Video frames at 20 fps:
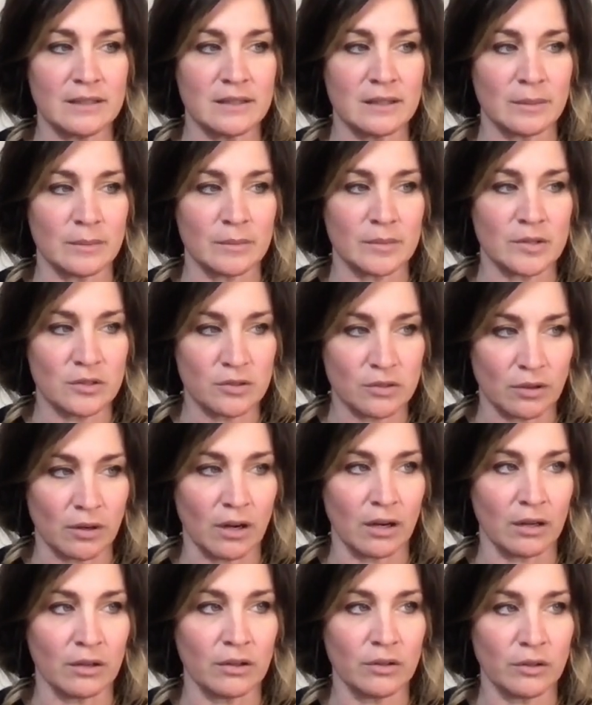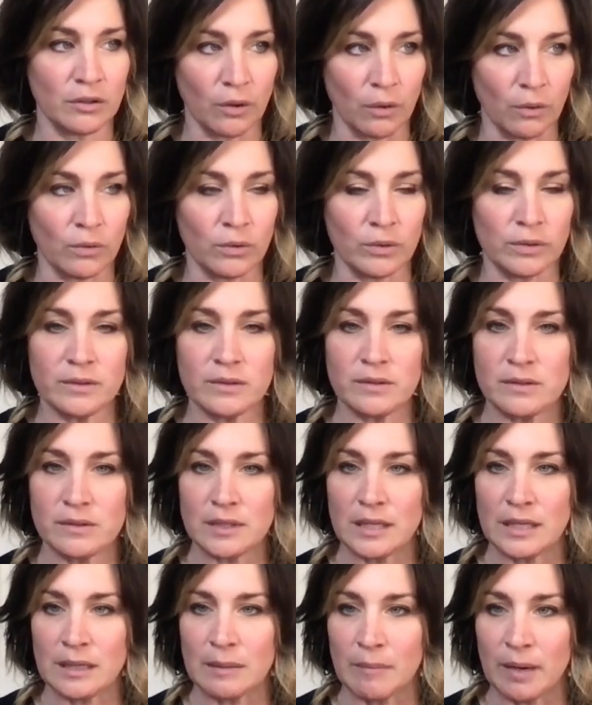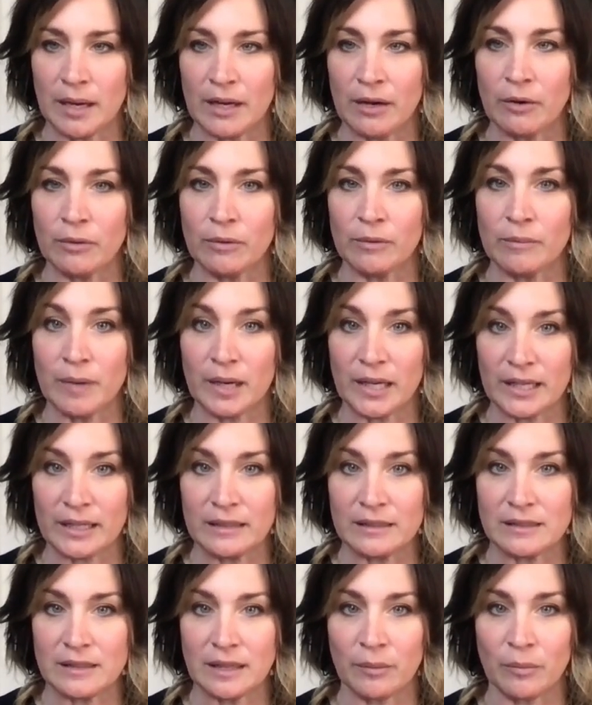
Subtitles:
some strong goals in my own mind.